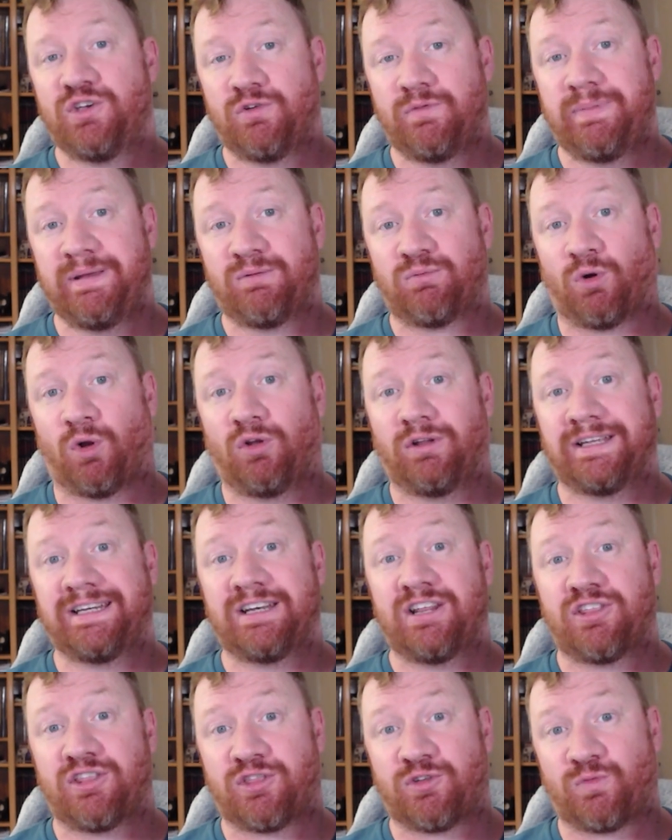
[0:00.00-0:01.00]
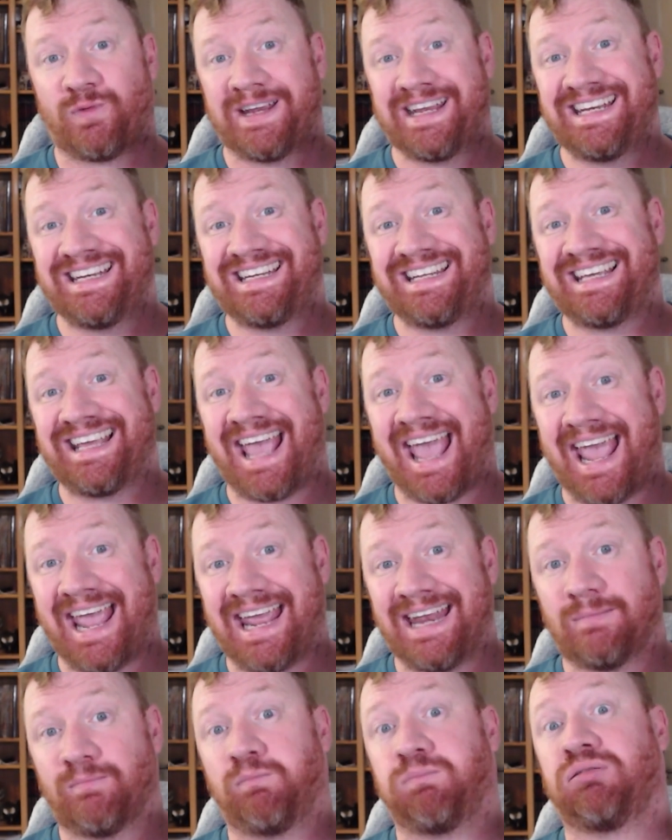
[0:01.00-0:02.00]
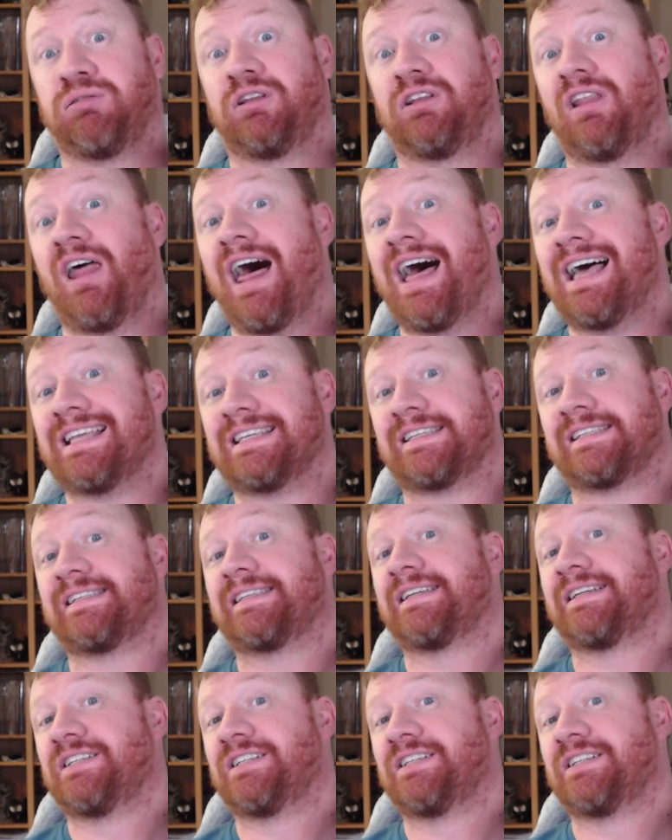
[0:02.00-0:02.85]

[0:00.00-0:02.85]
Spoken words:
would be rolling 3d8 plus